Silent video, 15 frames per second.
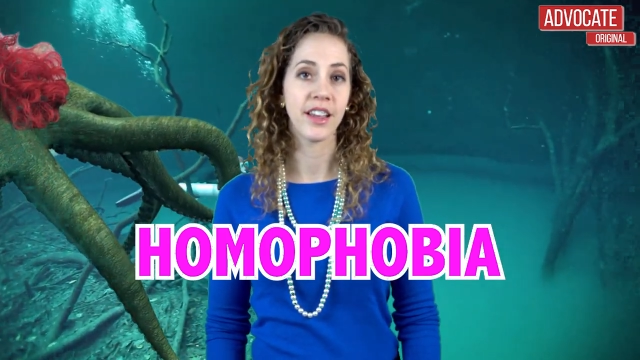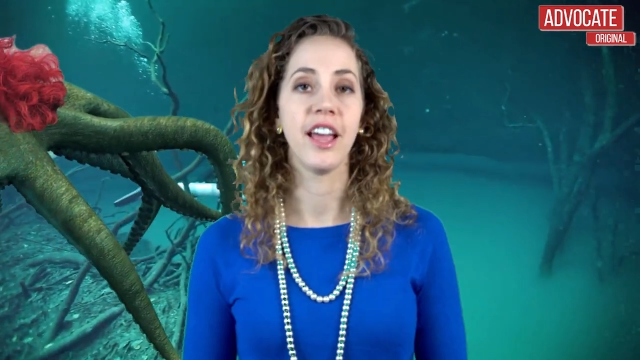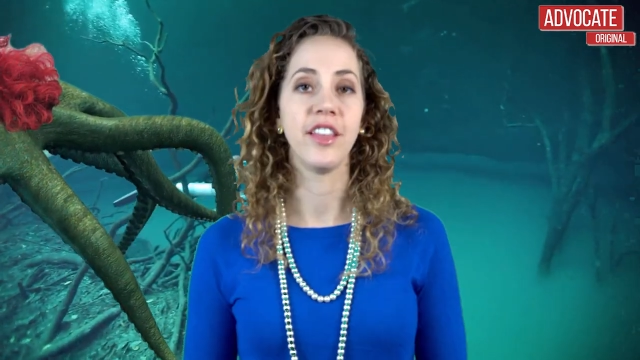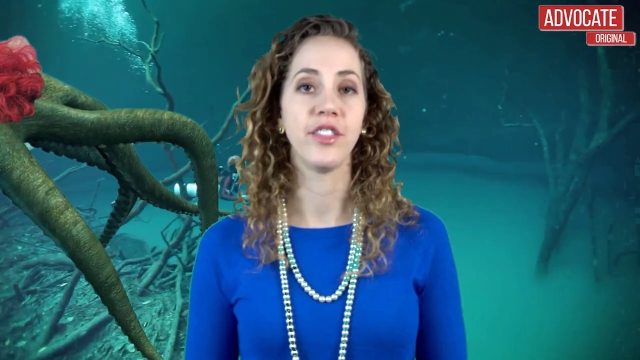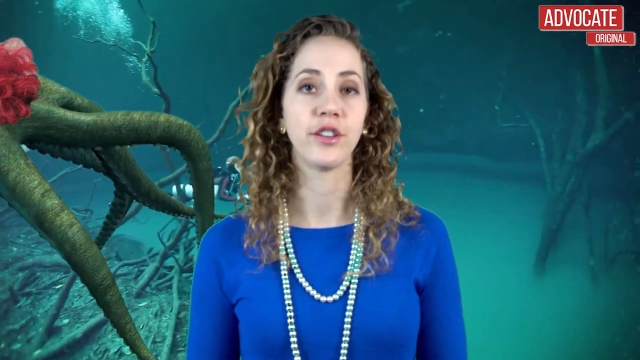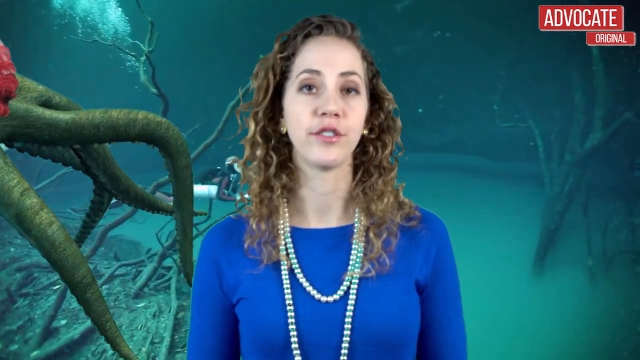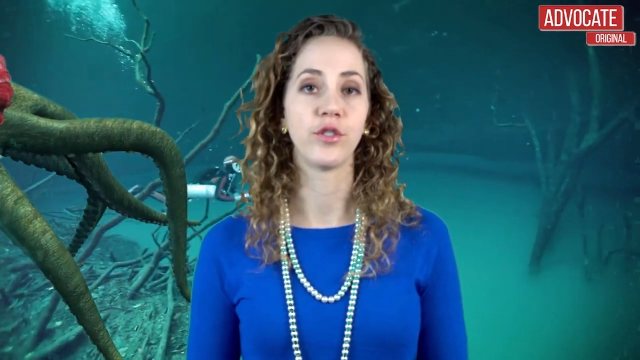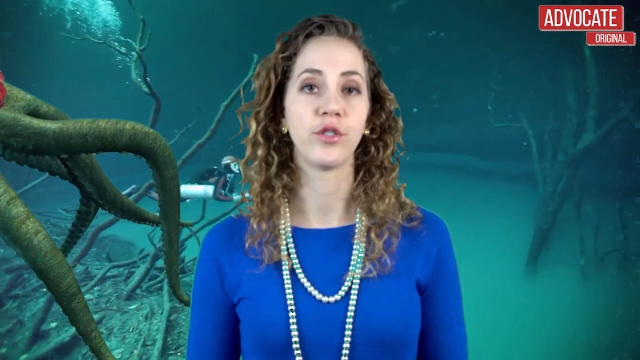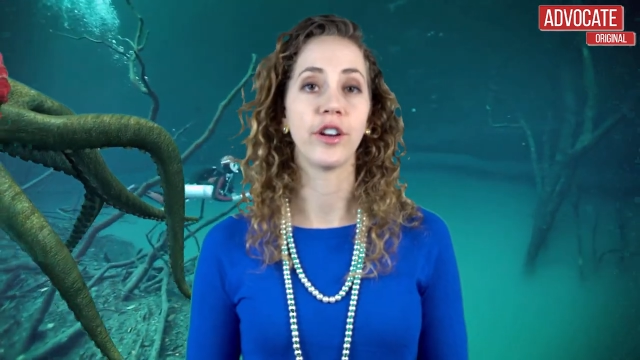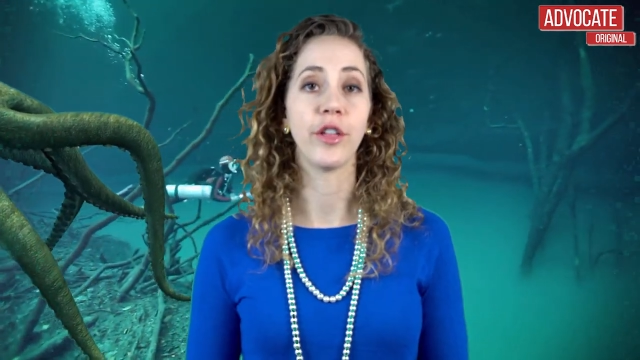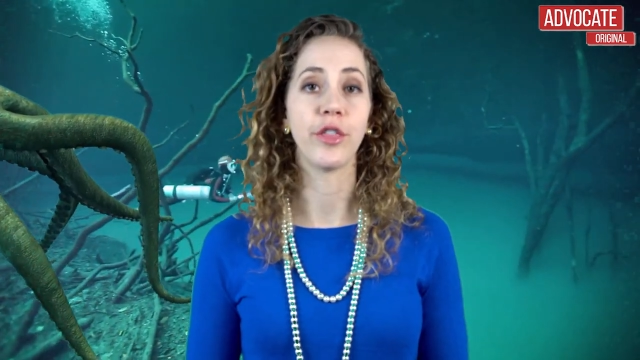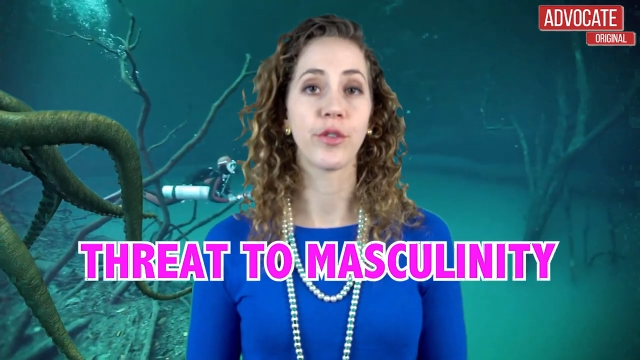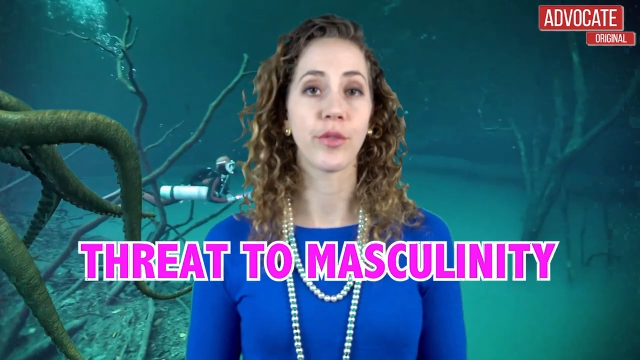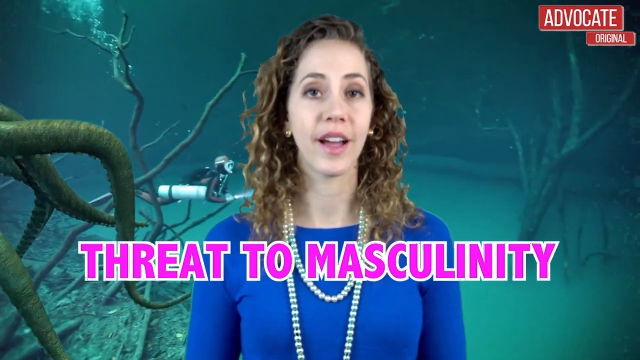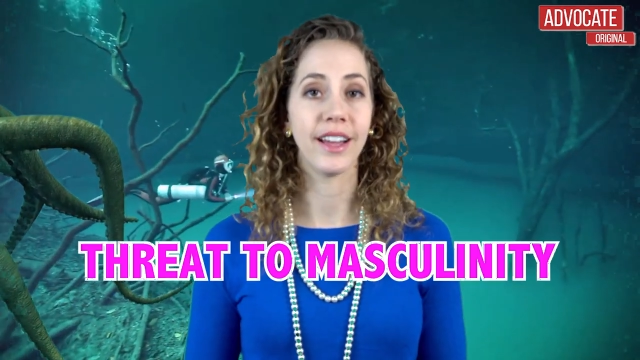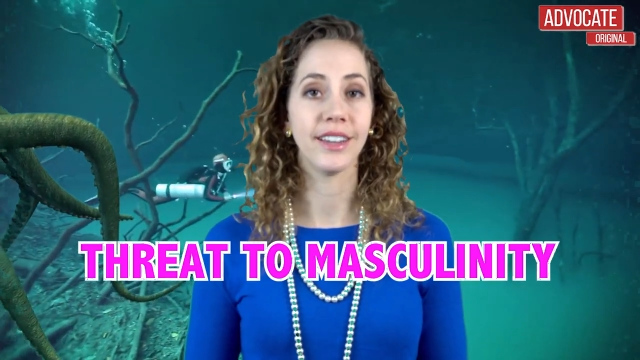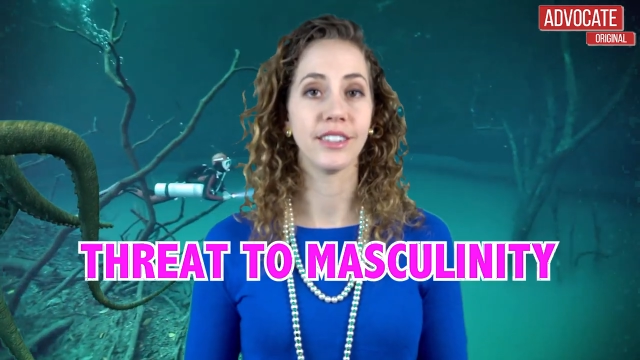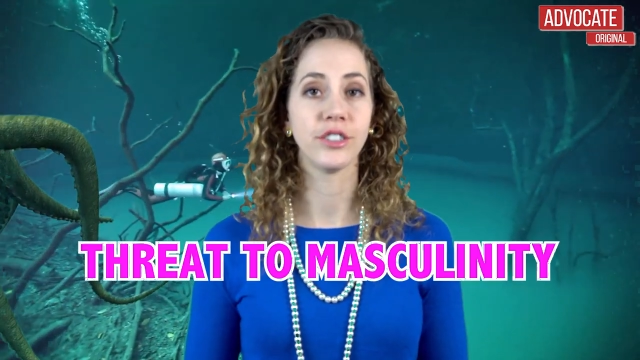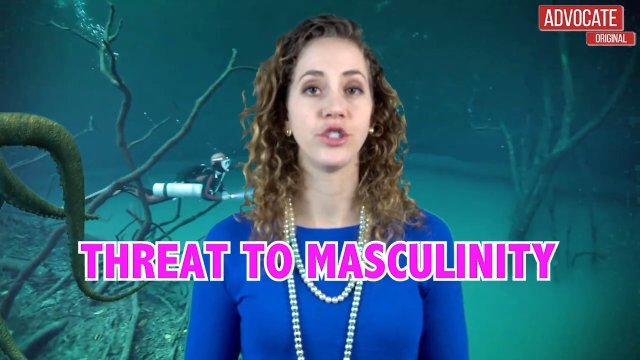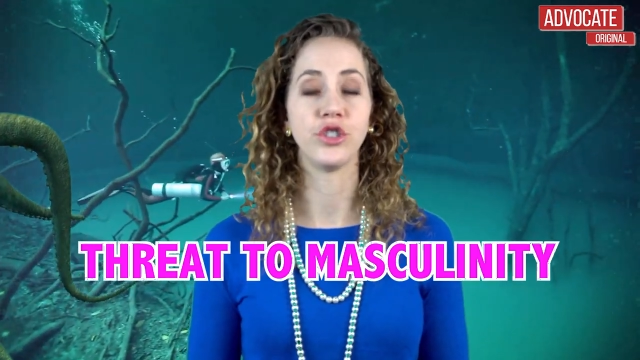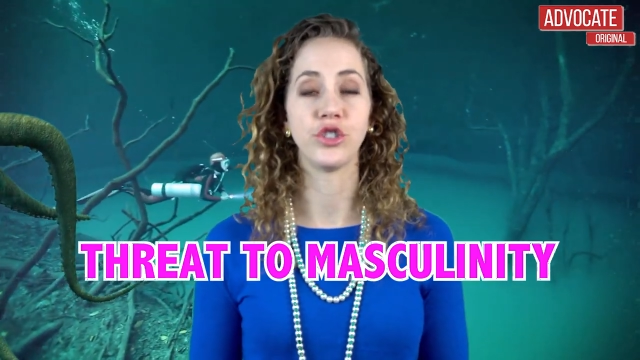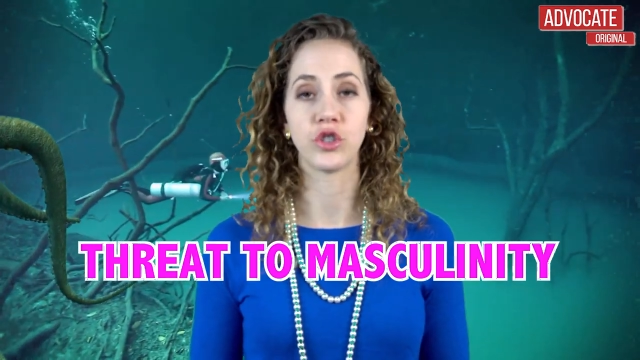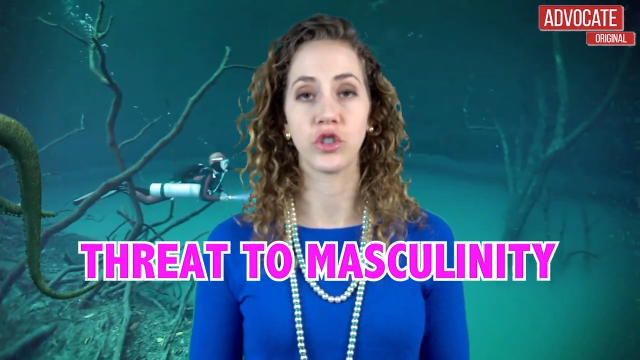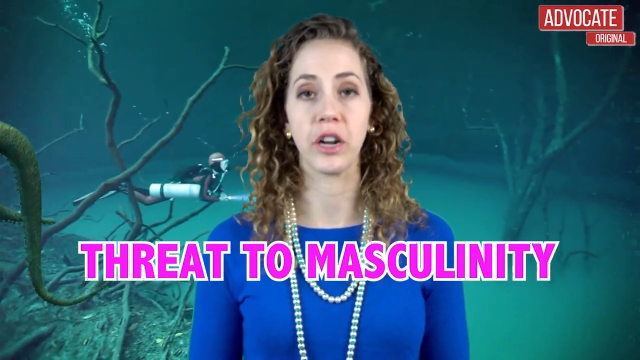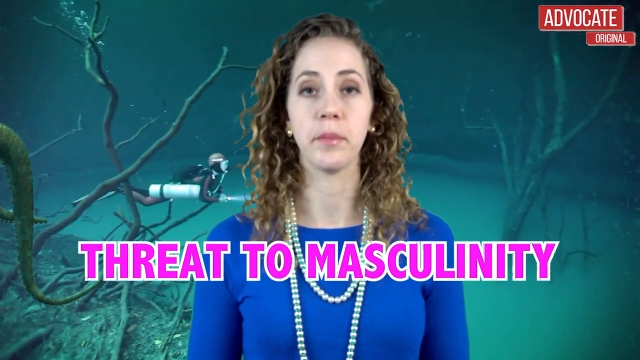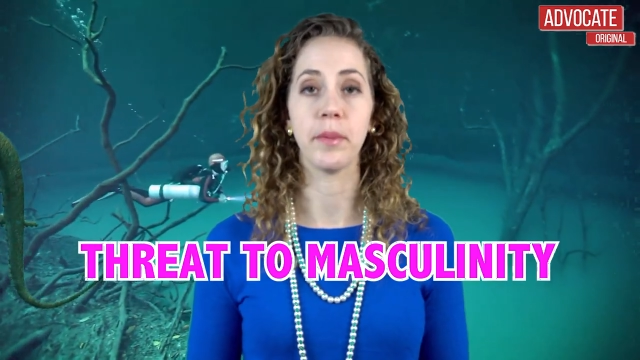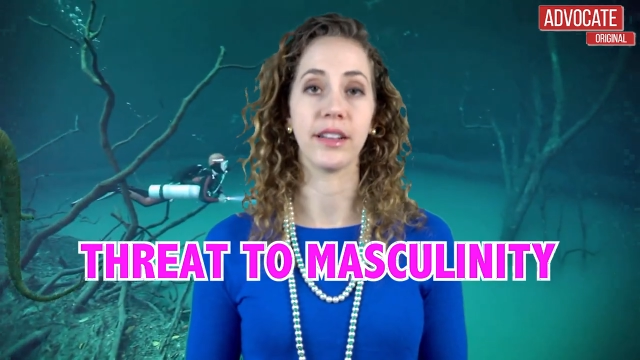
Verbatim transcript: and therefore a threat to straight